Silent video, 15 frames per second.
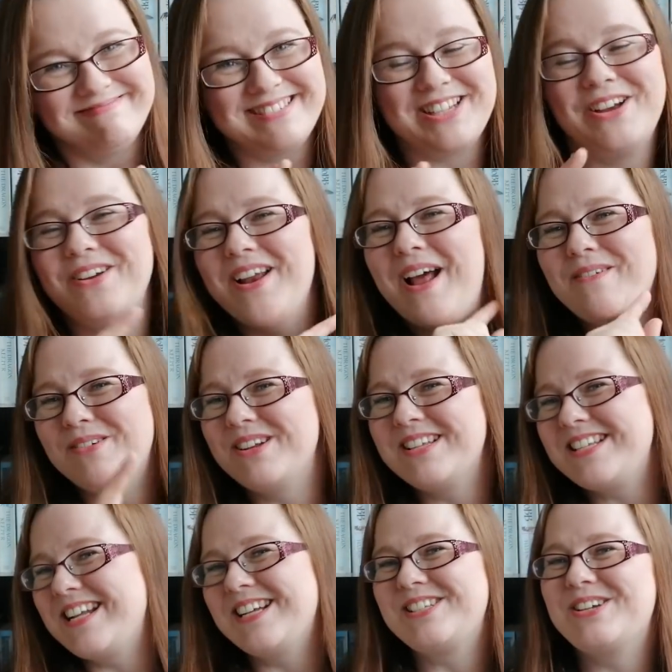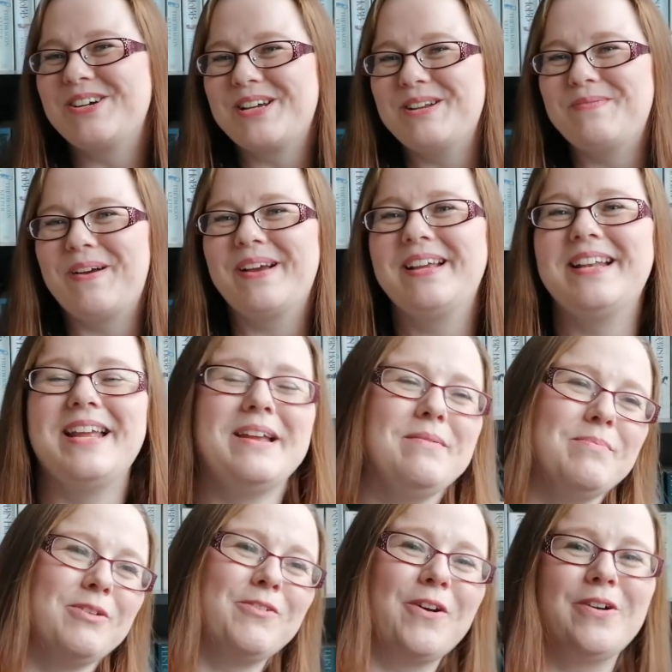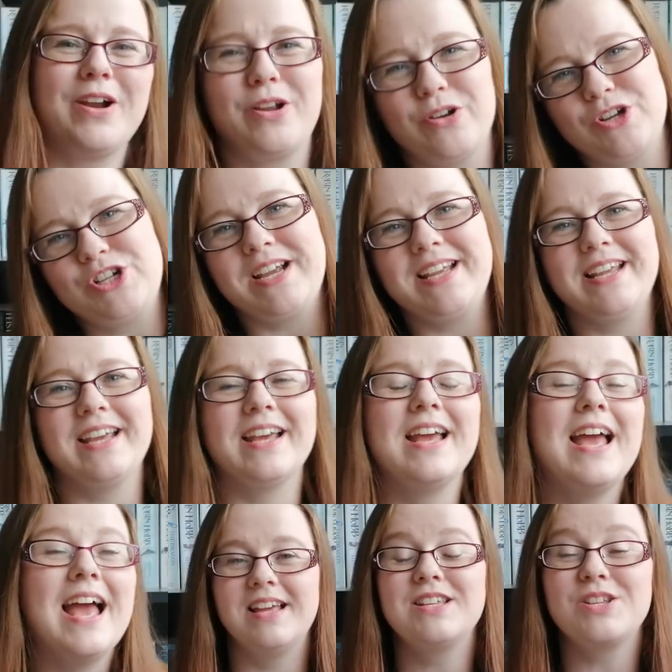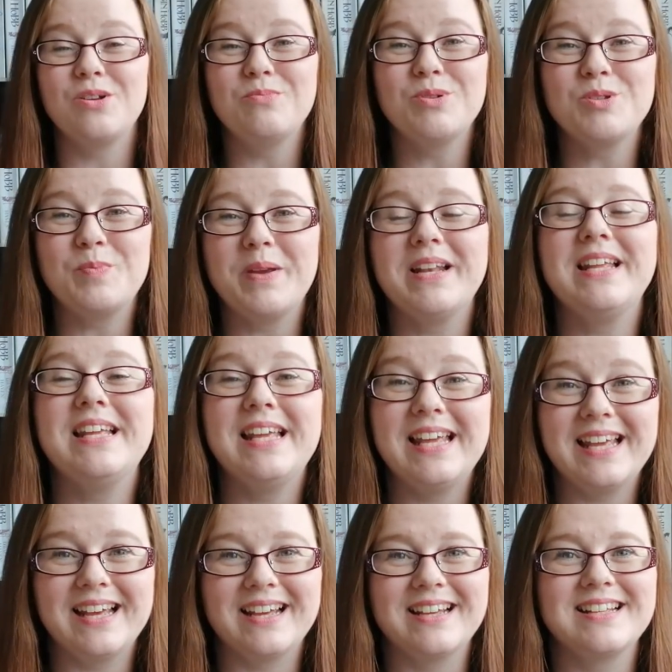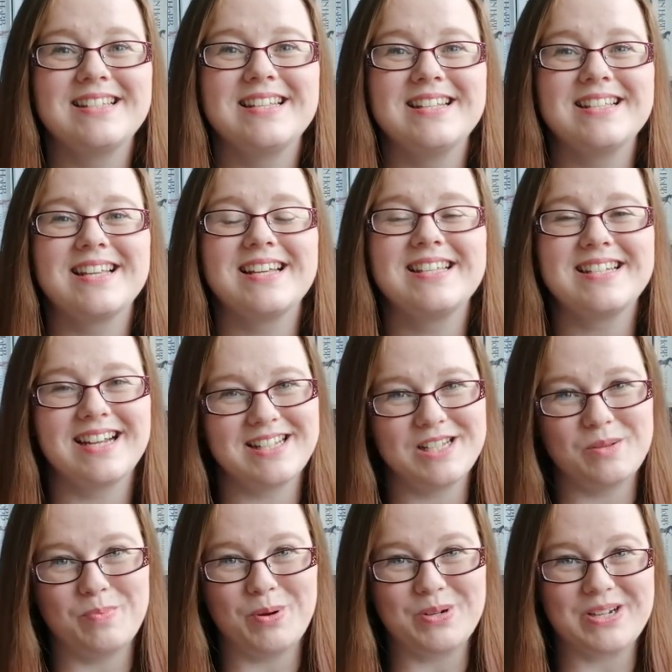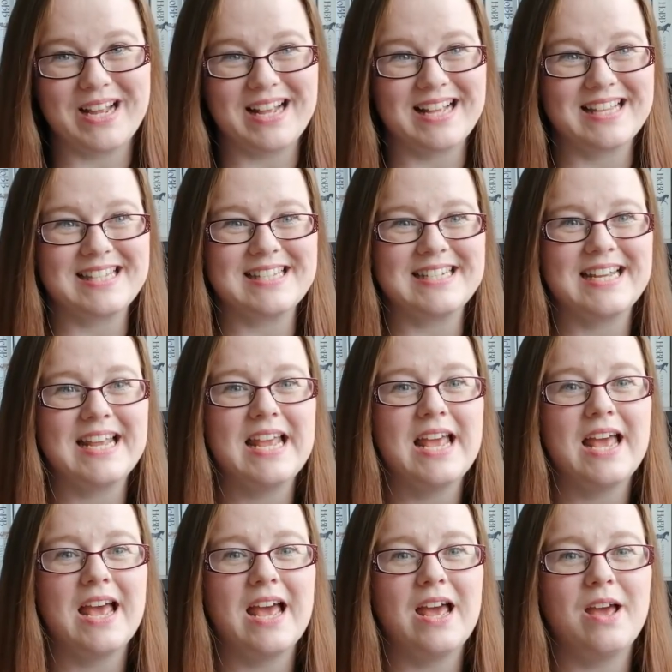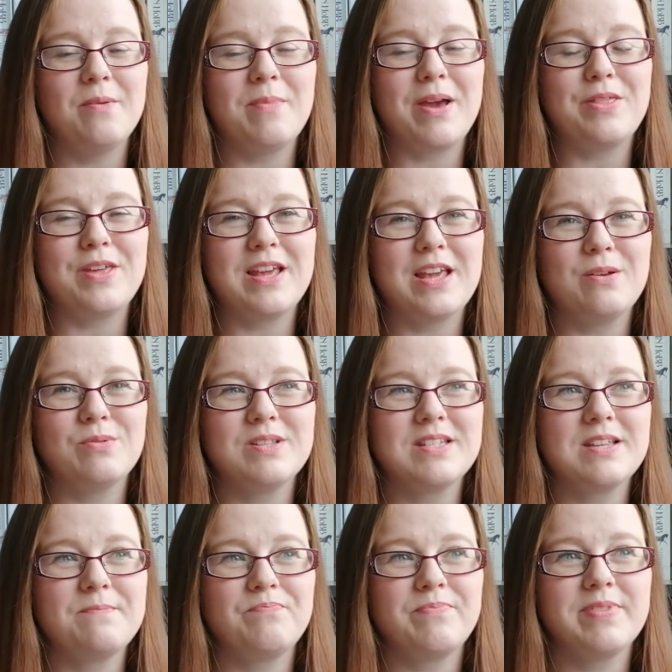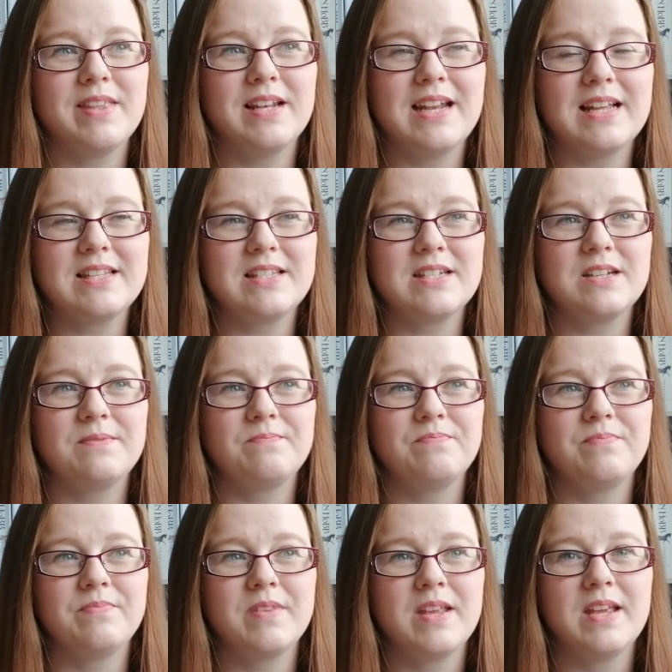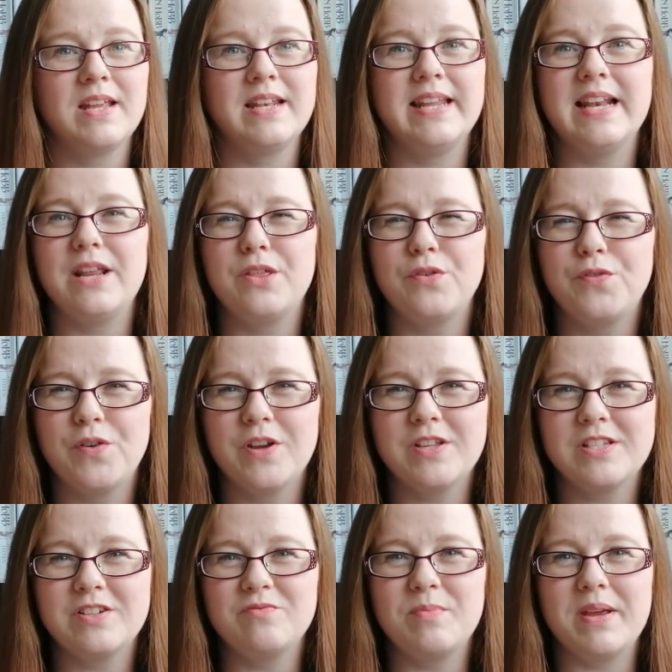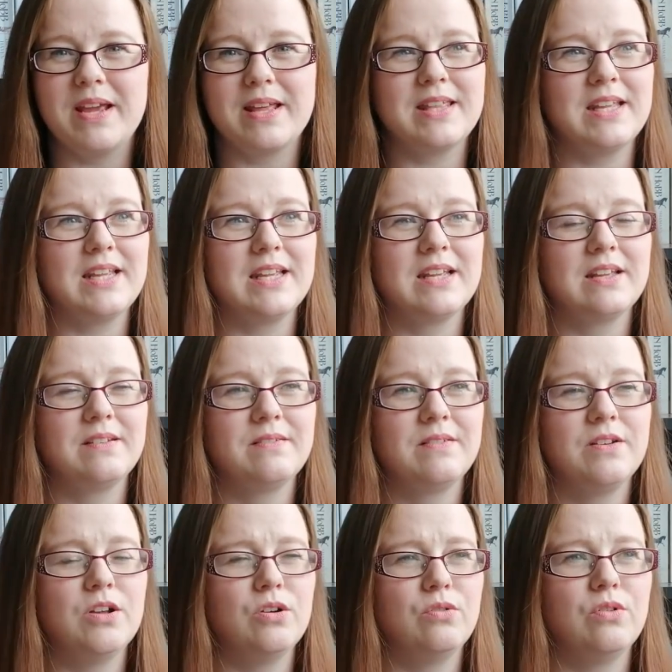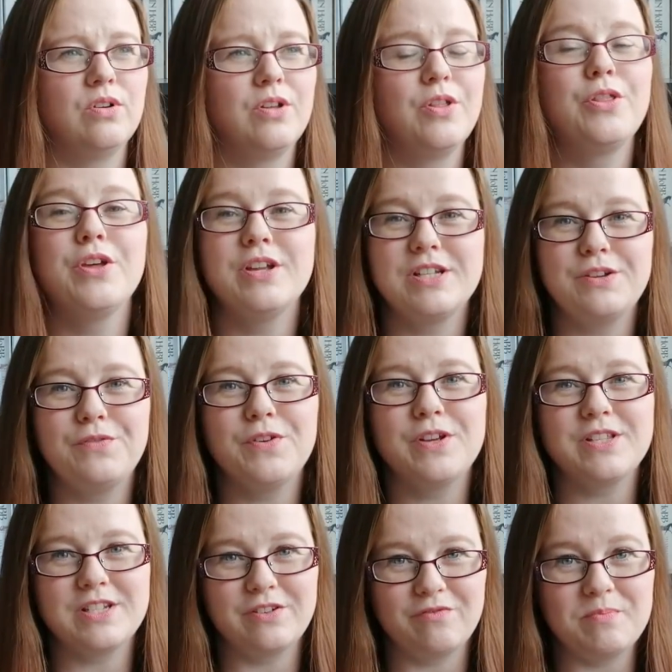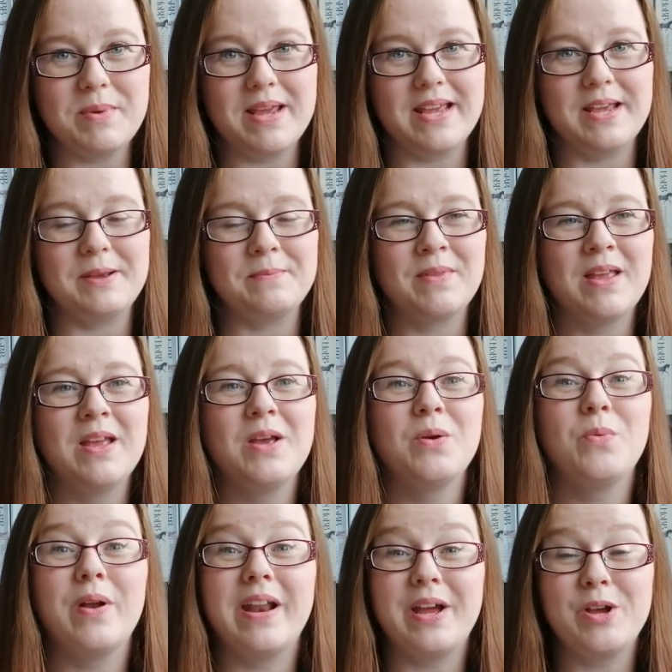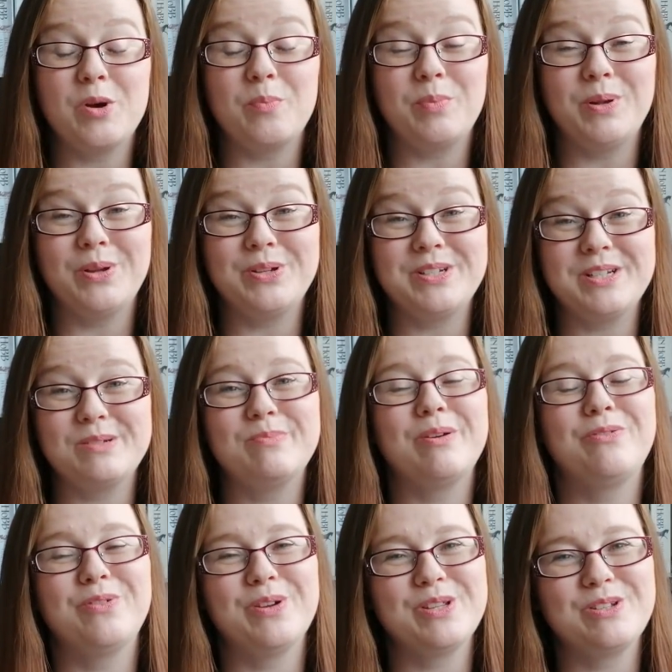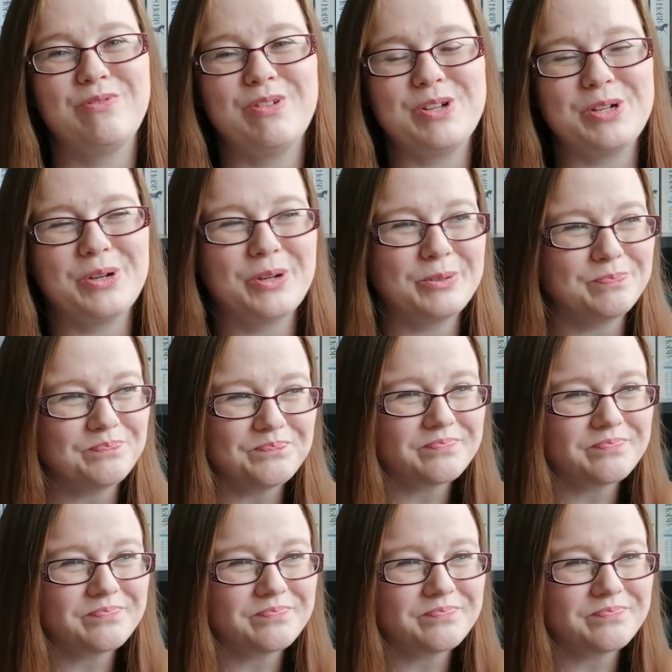So I'm going to start talking about your knitting before I gush at you. It's almost been a year since I started the podcast. I think it was nearly the 1st of May, 31st of May when I uploaded my first video.